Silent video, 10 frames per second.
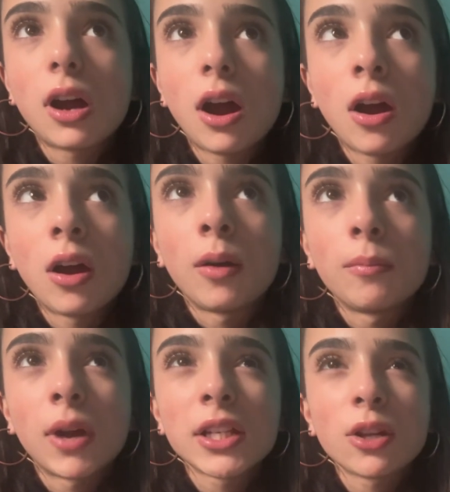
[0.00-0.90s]

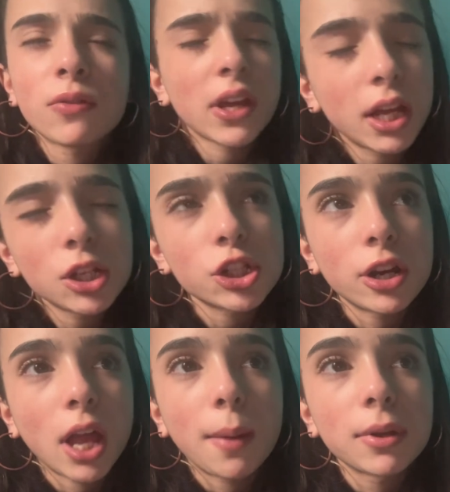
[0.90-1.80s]
I don't think I can share
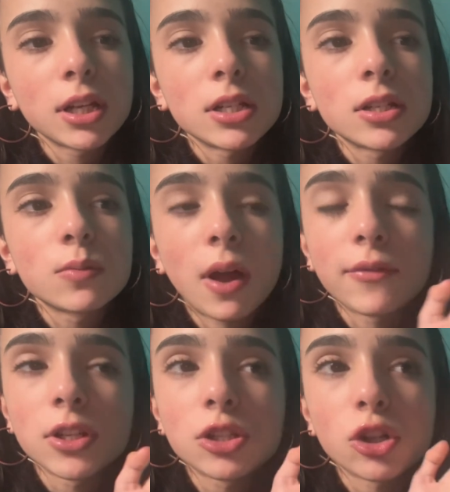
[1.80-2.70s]
yet because we
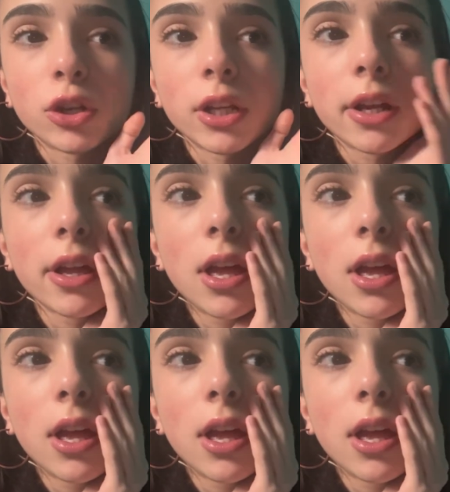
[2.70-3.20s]
haven't started